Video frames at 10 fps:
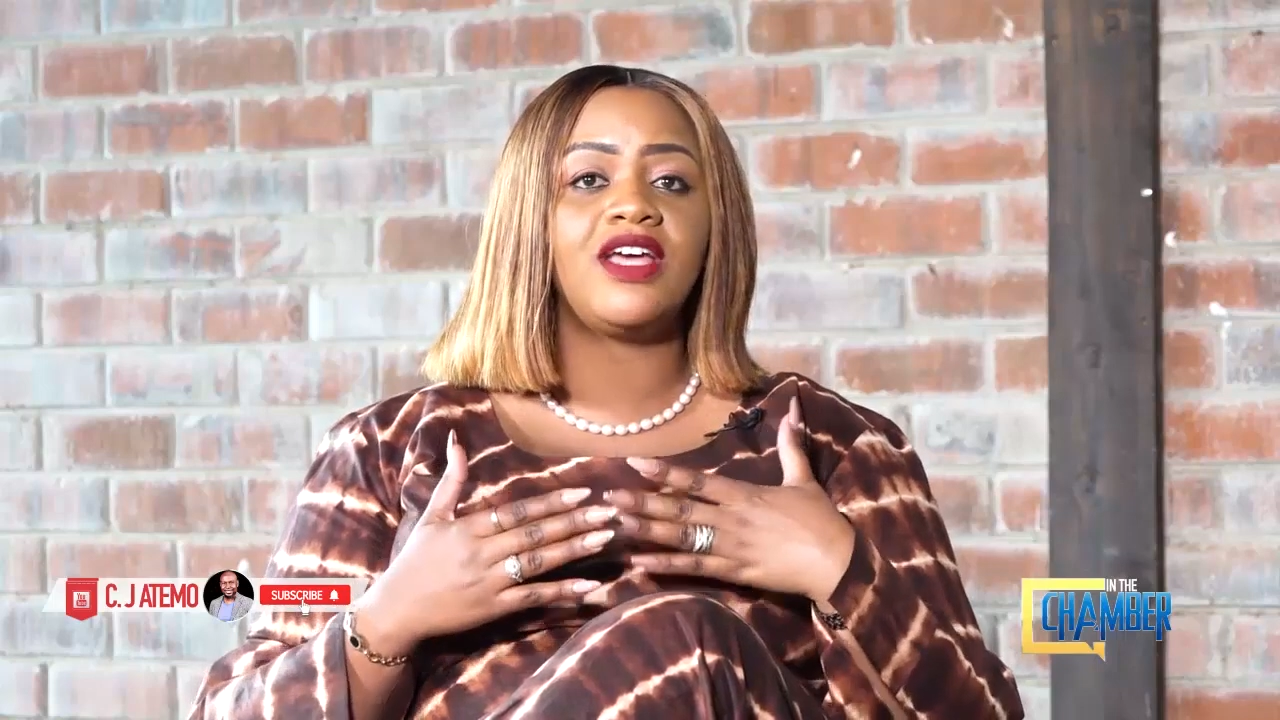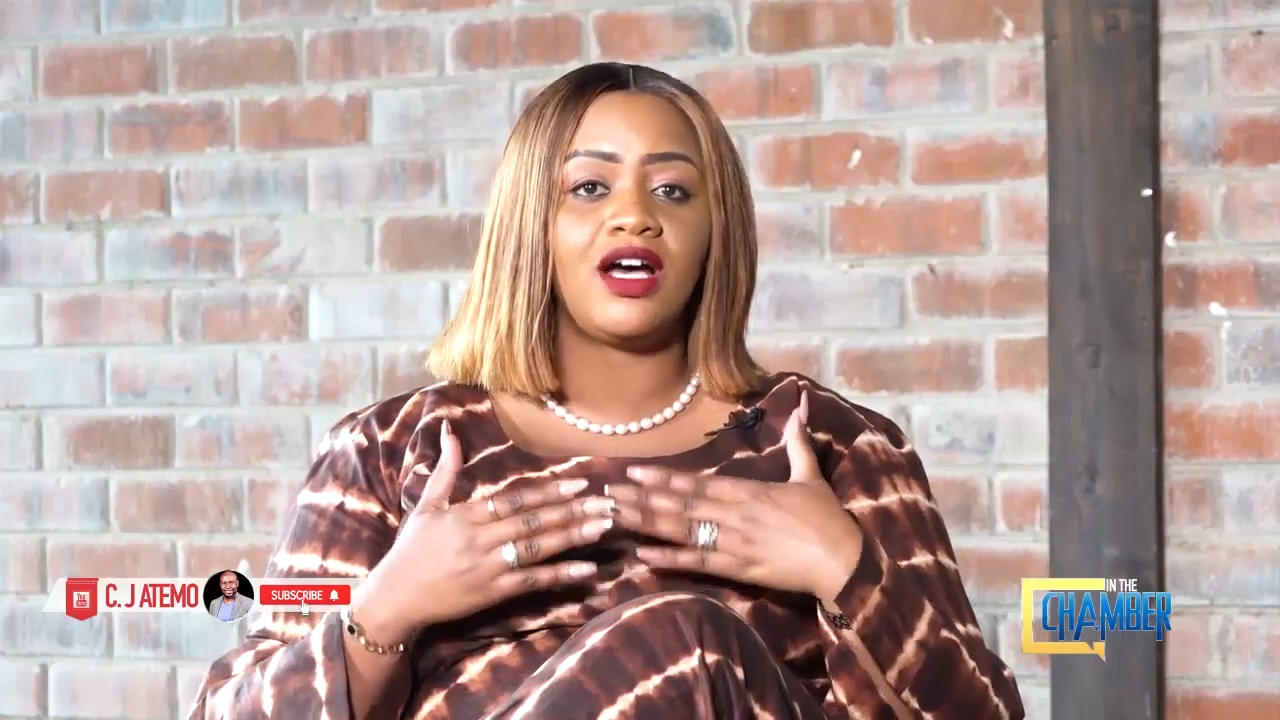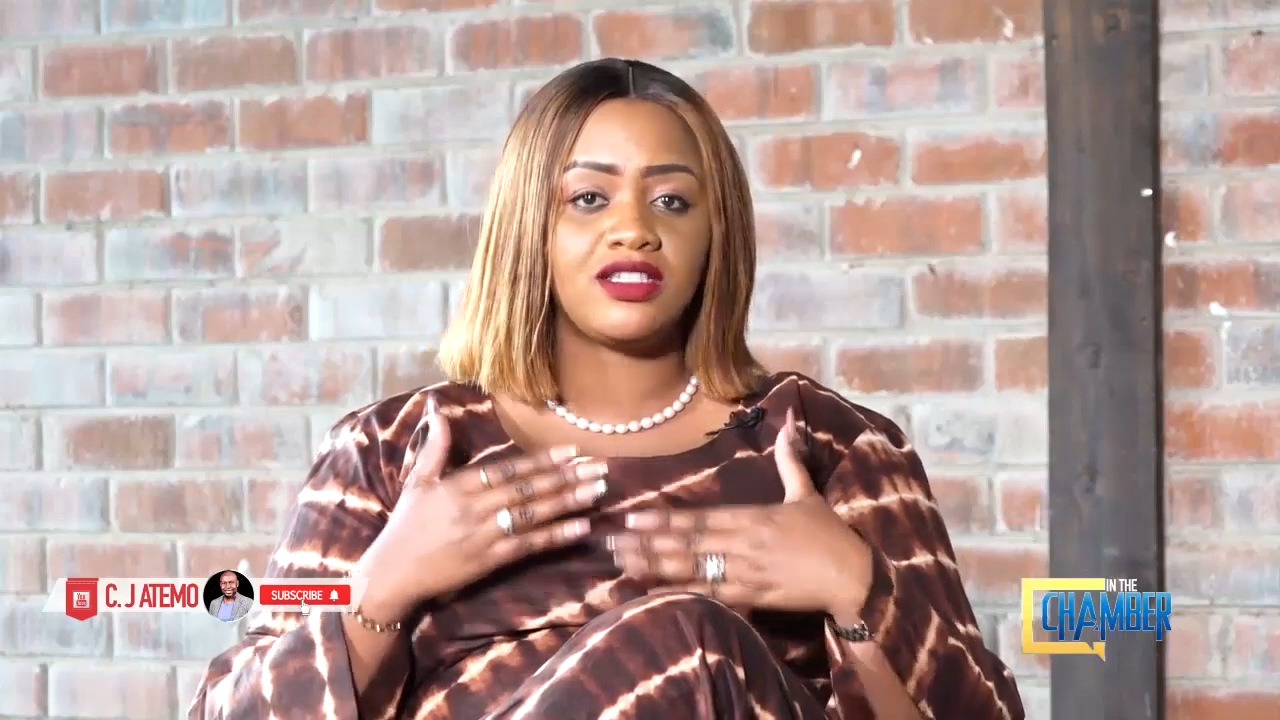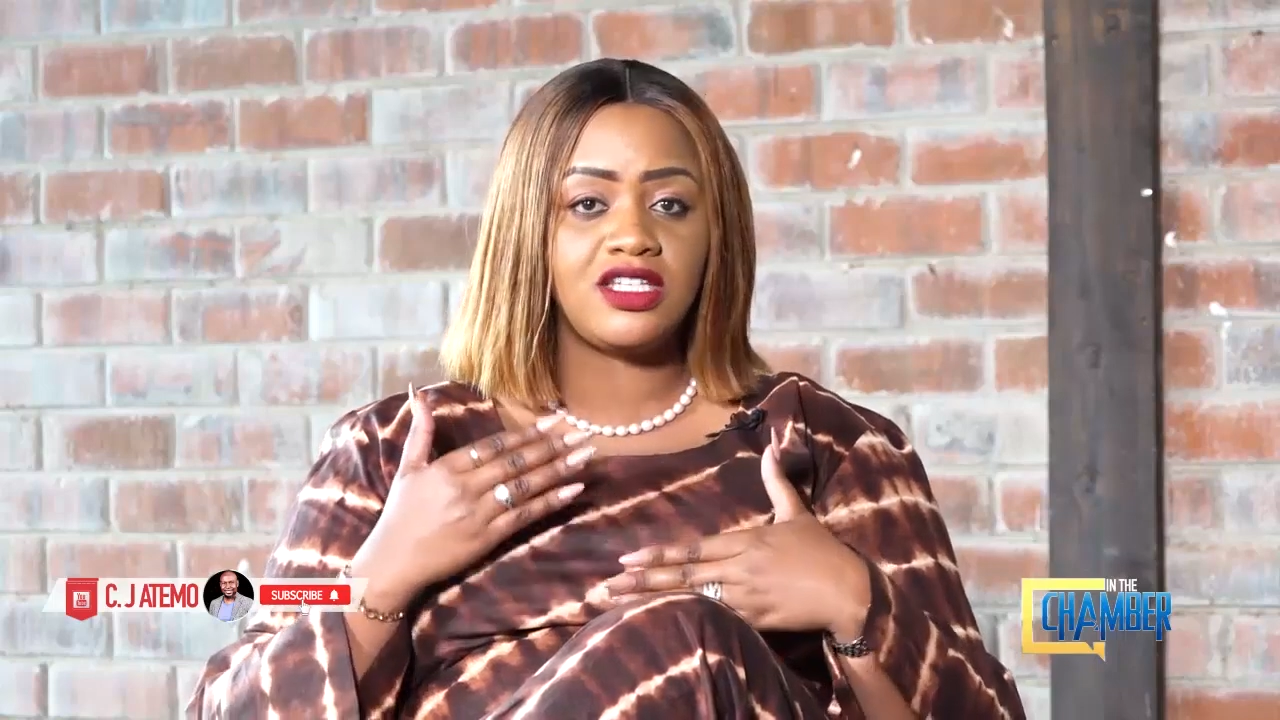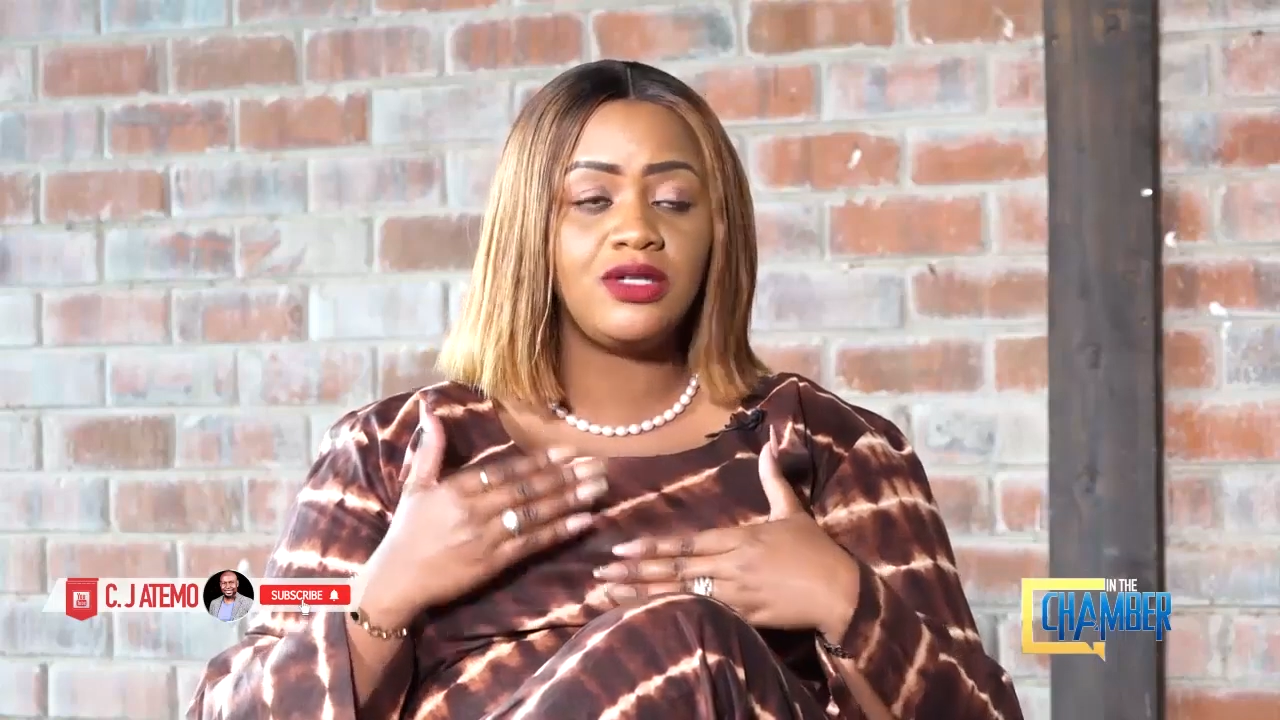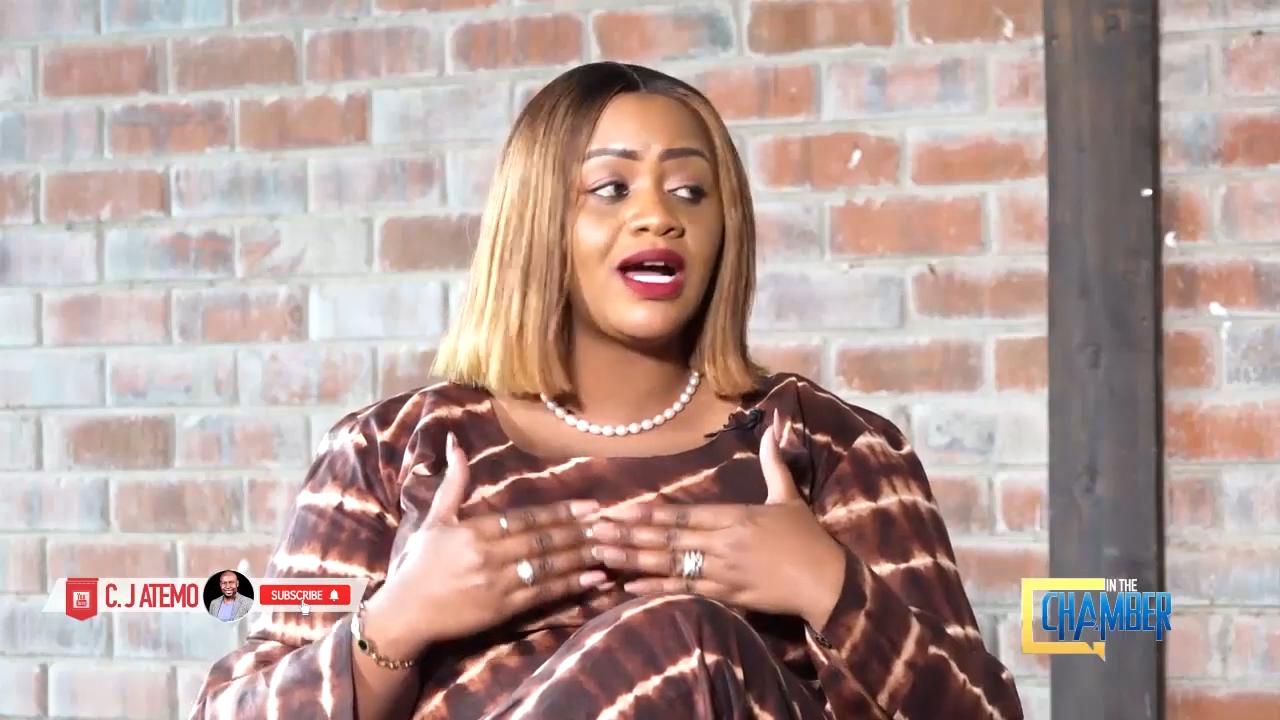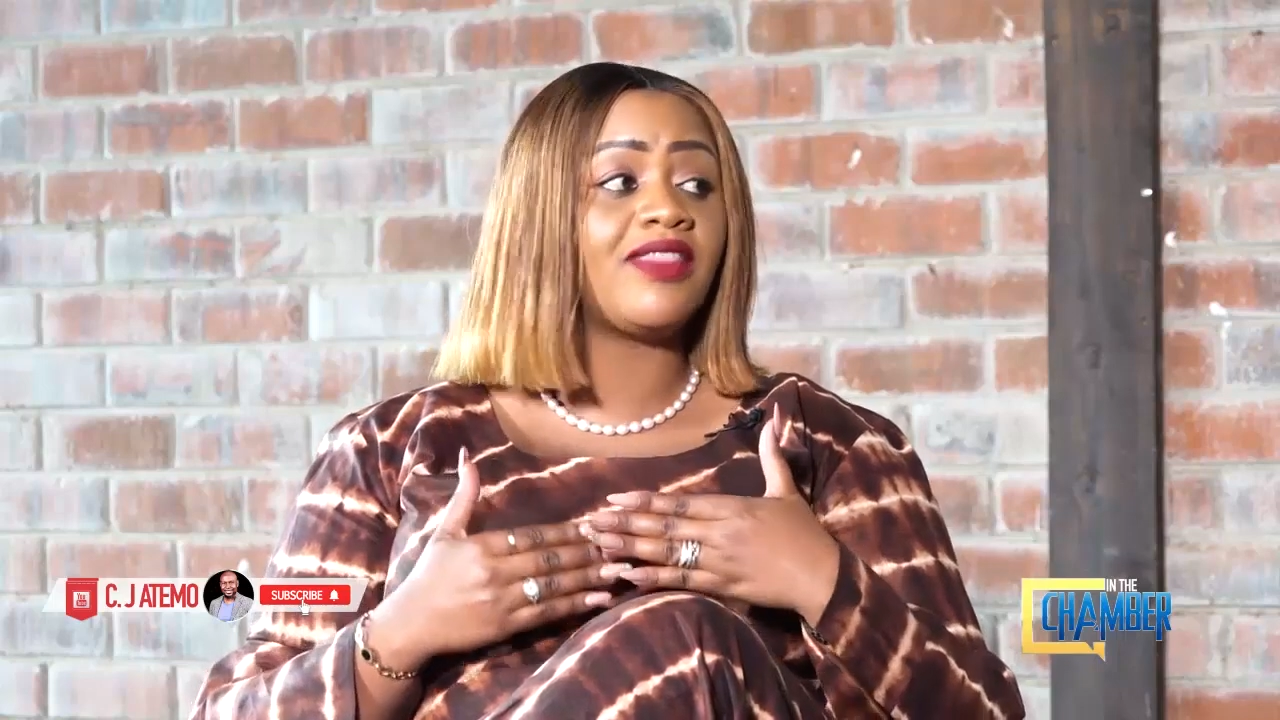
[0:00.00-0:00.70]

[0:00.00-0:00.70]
there are still